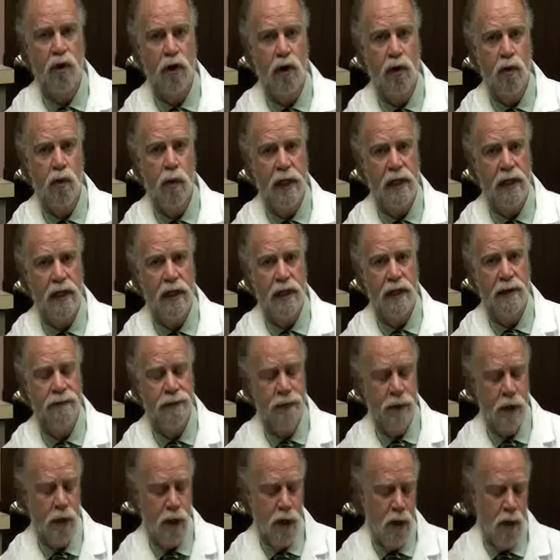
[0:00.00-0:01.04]
very quickly,
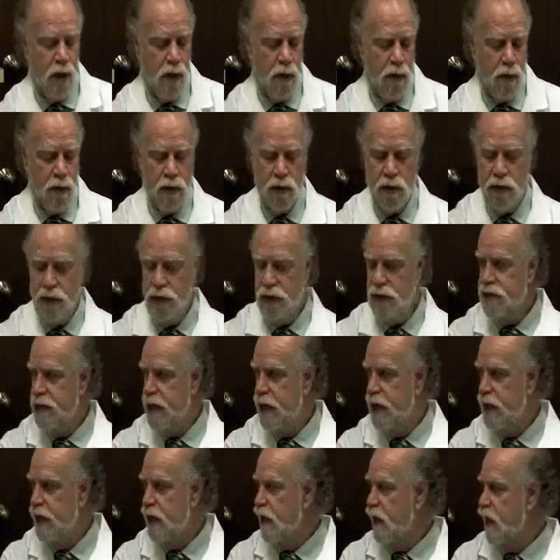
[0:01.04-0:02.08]
we're going to
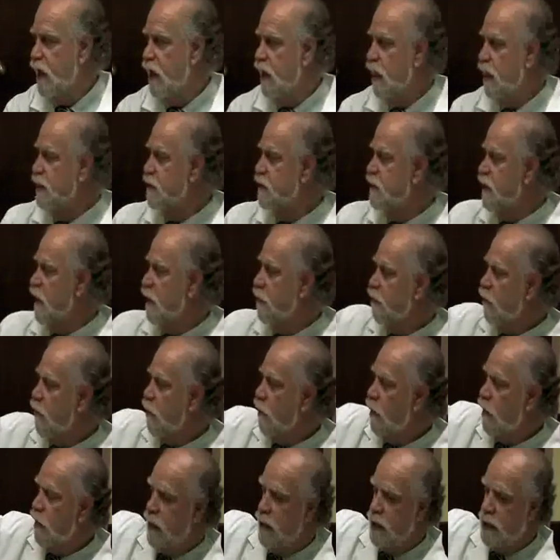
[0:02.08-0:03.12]
take a
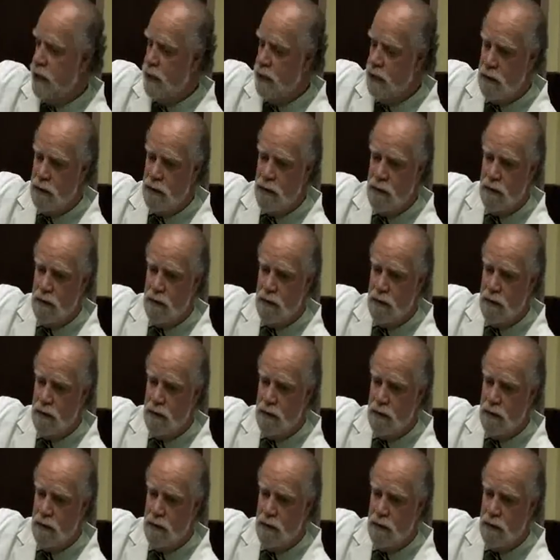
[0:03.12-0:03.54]
temporary